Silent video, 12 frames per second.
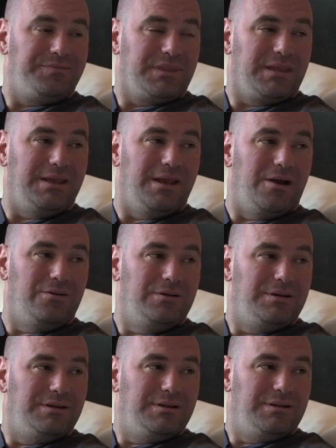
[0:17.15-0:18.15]
You know?
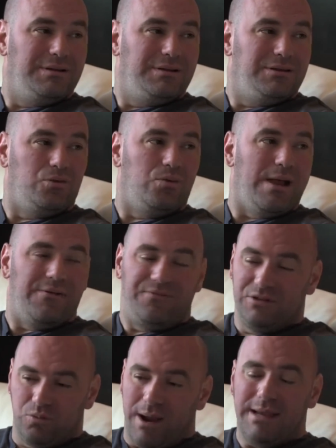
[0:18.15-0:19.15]
The ref
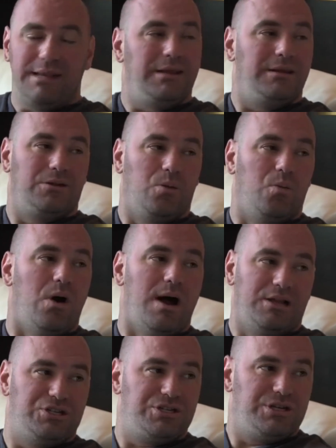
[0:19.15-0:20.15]
is waiting to
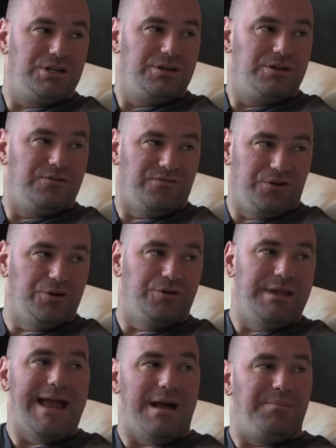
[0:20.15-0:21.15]
watch for your
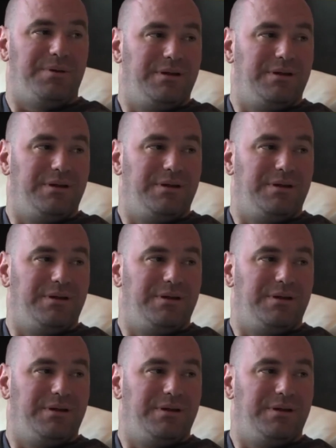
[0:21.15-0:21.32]
tap.